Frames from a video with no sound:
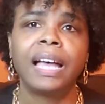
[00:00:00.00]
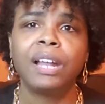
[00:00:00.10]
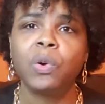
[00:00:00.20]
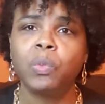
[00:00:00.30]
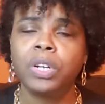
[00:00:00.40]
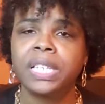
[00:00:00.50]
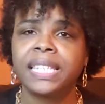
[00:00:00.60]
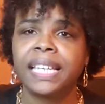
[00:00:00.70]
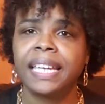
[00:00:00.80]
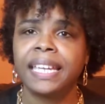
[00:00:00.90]
don't want to
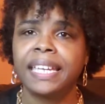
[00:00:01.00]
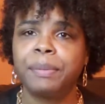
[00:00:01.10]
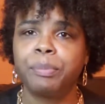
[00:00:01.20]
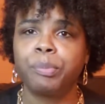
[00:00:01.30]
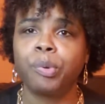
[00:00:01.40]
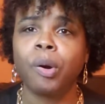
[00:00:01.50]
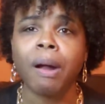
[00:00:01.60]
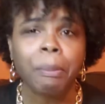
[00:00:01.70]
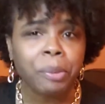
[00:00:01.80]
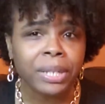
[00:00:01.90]
say
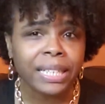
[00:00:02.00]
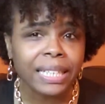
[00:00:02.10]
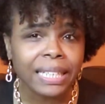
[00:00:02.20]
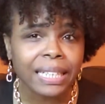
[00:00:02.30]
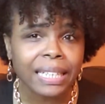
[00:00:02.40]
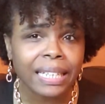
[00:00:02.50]
properly,